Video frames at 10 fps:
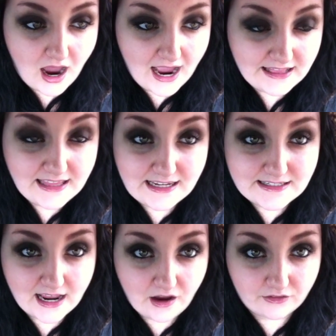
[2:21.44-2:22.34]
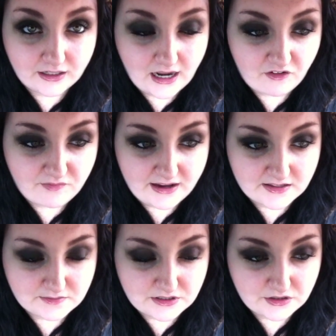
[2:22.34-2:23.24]
I laid down and have my
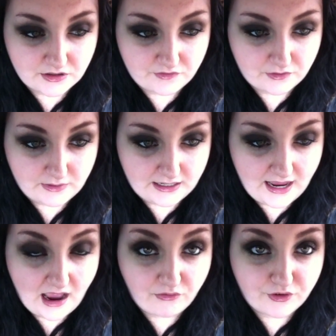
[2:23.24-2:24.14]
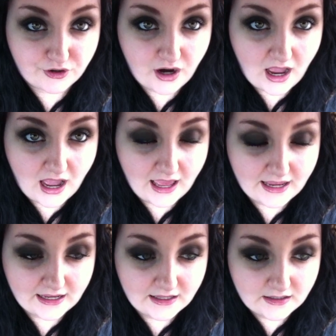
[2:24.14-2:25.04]
husband do it for me after
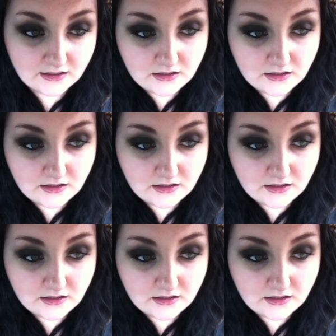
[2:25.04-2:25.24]
I